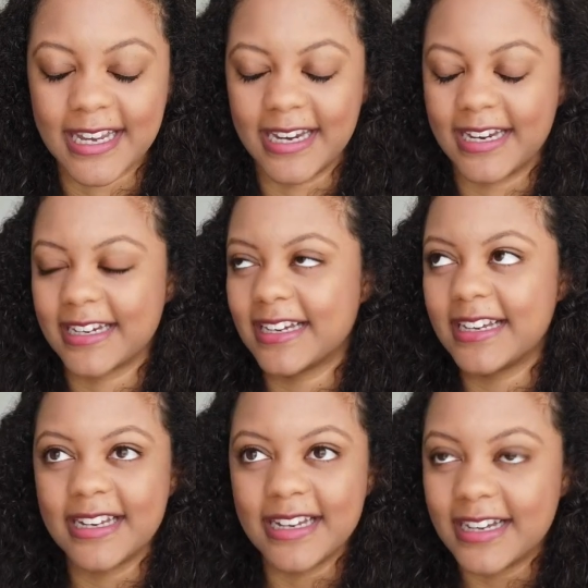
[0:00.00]
Like,
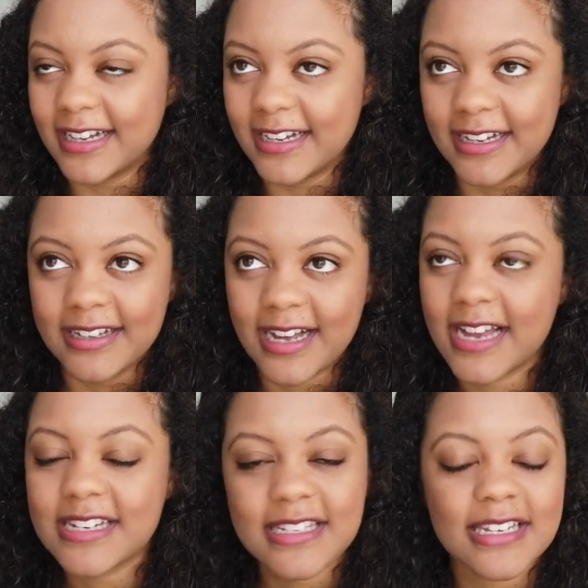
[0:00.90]

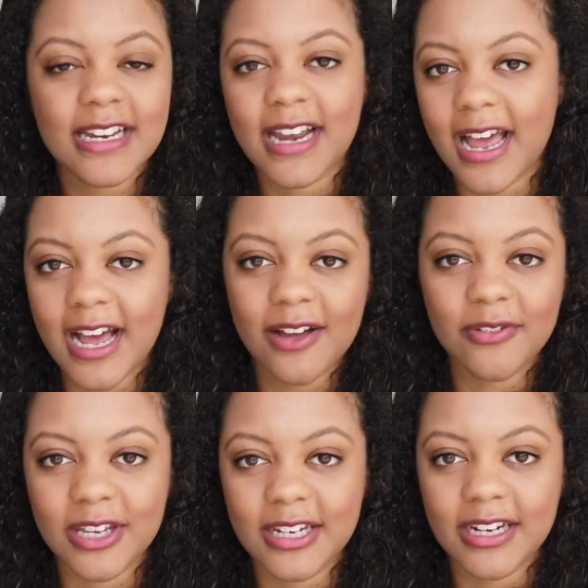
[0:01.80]
I just didn't have
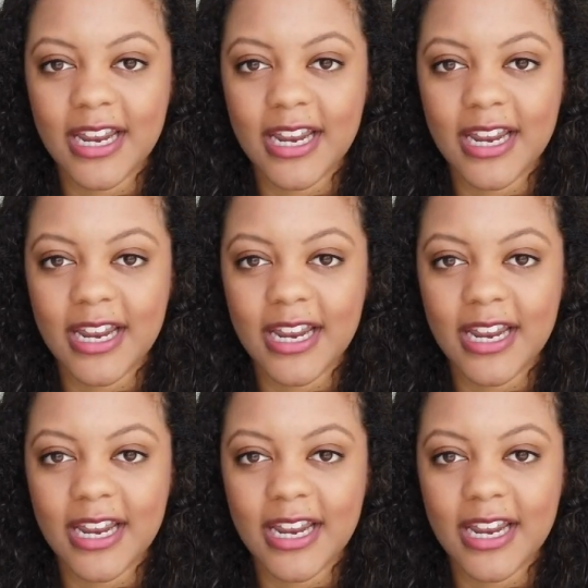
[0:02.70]
it.